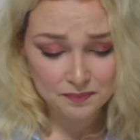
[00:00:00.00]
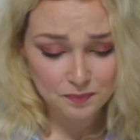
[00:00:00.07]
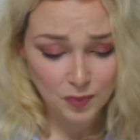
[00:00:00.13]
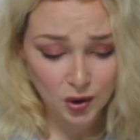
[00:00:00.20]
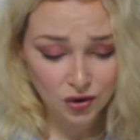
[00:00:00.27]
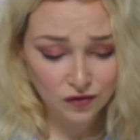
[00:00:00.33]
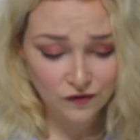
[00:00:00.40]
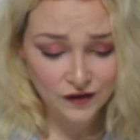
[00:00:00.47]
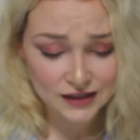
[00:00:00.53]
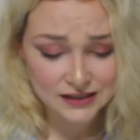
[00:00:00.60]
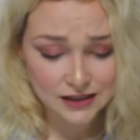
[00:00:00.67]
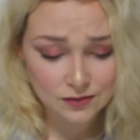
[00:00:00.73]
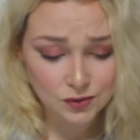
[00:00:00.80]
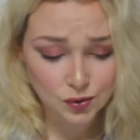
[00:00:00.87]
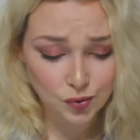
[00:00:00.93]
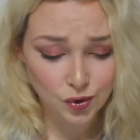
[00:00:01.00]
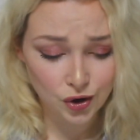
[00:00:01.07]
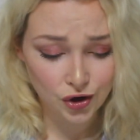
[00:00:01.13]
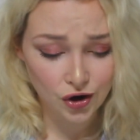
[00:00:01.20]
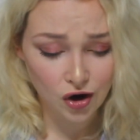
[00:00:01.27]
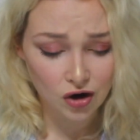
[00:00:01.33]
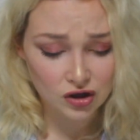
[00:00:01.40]
Both victims
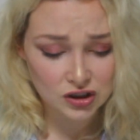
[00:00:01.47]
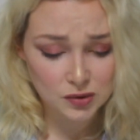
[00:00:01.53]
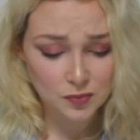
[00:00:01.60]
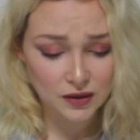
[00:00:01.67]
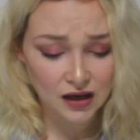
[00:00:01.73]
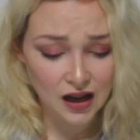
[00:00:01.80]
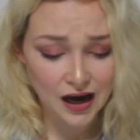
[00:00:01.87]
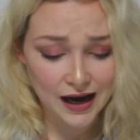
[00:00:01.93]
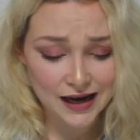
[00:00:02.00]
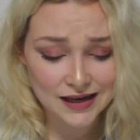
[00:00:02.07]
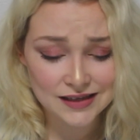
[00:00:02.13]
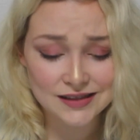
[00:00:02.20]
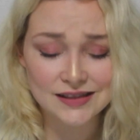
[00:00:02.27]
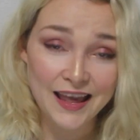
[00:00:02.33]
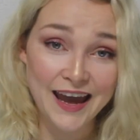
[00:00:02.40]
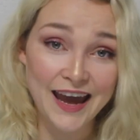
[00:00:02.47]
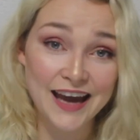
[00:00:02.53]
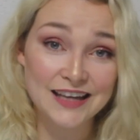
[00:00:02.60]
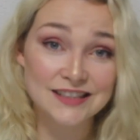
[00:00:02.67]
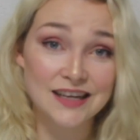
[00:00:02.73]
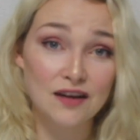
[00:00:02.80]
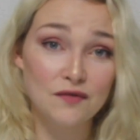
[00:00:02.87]
were hospitalized,
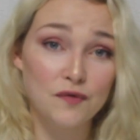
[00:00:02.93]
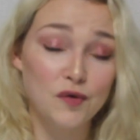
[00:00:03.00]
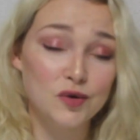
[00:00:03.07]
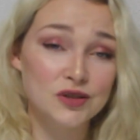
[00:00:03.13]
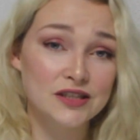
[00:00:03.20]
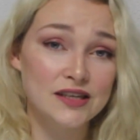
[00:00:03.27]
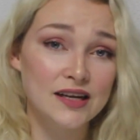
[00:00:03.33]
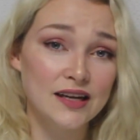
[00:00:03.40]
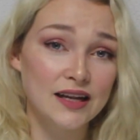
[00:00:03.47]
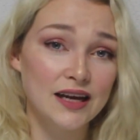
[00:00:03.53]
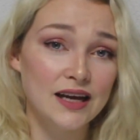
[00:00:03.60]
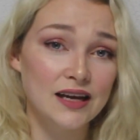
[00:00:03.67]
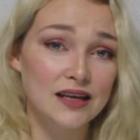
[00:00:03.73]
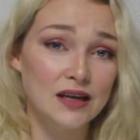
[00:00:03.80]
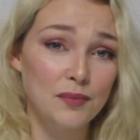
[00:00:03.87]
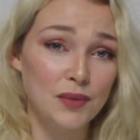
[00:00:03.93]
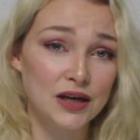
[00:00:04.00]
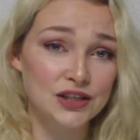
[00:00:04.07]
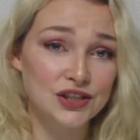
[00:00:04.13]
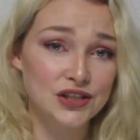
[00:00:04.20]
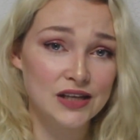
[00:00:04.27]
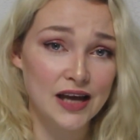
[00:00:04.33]
and unfortunately
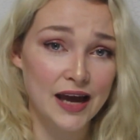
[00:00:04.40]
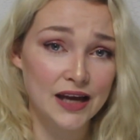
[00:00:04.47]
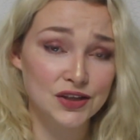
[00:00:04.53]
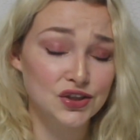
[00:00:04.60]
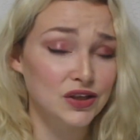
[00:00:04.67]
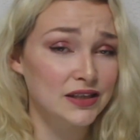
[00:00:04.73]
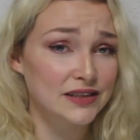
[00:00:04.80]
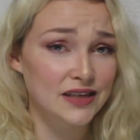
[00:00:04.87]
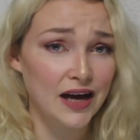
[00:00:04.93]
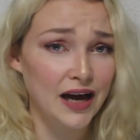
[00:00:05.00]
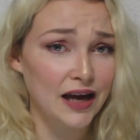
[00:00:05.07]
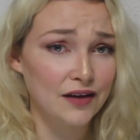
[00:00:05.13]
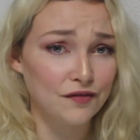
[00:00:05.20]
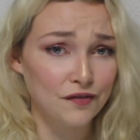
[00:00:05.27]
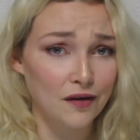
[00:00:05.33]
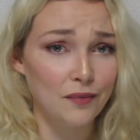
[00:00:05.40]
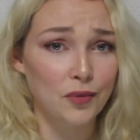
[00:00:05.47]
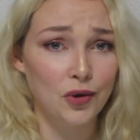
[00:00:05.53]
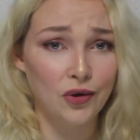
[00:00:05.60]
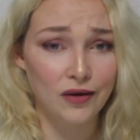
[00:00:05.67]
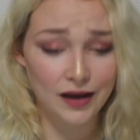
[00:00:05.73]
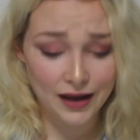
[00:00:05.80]
Yamashita actually died from
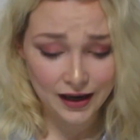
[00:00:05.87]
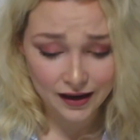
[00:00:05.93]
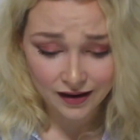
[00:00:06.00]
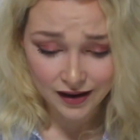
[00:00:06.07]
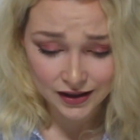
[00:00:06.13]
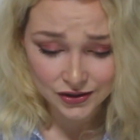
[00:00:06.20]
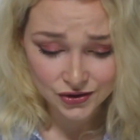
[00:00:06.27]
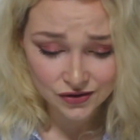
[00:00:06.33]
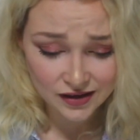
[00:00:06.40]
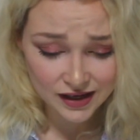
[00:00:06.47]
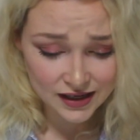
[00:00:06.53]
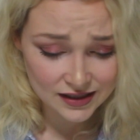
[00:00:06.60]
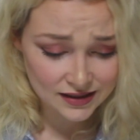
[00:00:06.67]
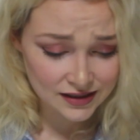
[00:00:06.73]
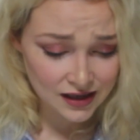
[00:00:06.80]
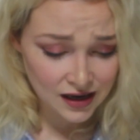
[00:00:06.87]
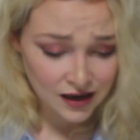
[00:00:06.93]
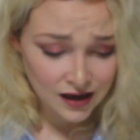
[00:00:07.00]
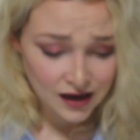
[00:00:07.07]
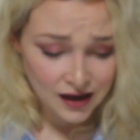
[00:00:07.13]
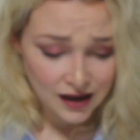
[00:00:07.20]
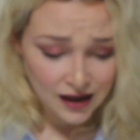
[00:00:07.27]
her head injuries
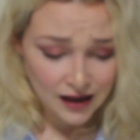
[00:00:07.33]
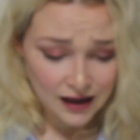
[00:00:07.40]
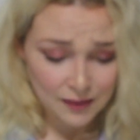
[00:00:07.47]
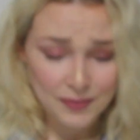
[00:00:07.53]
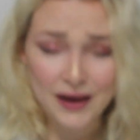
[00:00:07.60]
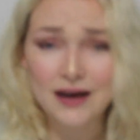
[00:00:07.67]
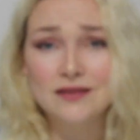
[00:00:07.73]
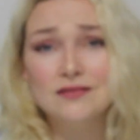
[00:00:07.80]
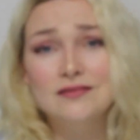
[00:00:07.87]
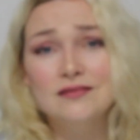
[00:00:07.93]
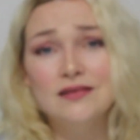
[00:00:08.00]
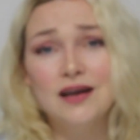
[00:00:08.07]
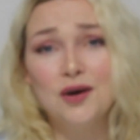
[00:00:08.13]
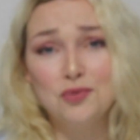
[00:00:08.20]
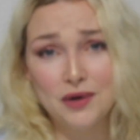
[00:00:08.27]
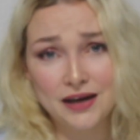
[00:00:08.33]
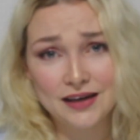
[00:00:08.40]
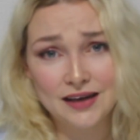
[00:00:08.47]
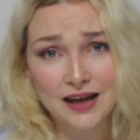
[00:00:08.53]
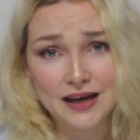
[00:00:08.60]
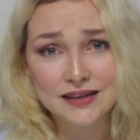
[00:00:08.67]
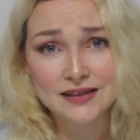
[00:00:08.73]
about a week
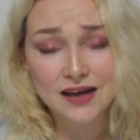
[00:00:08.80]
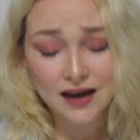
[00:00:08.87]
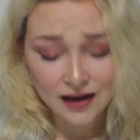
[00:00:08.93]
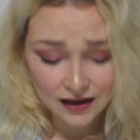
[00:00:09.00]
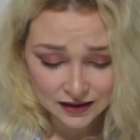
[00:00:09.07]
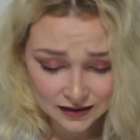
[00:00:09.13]
later.